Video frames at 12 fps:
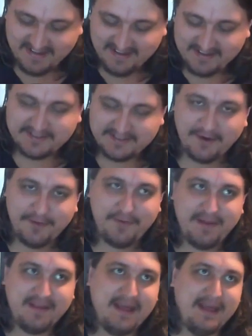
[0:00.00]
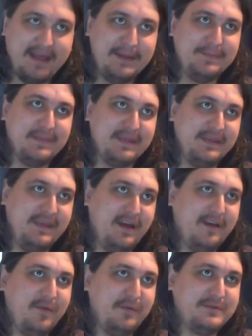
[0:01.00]
So, I
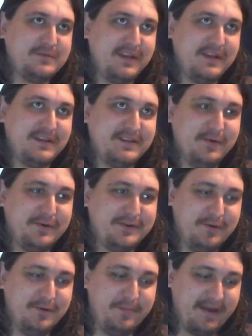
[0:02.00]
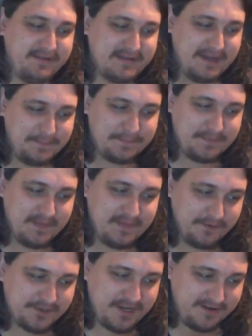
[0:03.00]
was wanting to talk to you about
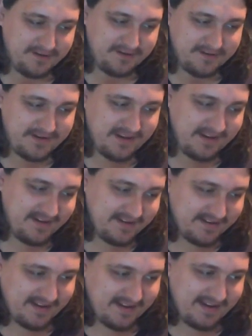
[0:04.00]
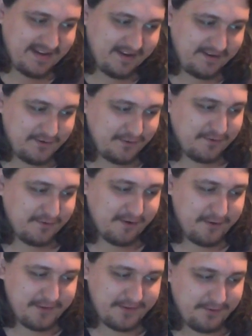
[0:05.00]
your channel and how your
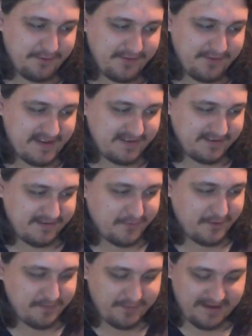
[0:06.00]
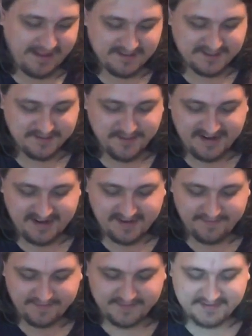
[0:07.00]
growth and all that and what plans you might
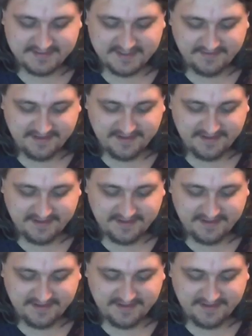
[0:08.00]
have and stuff like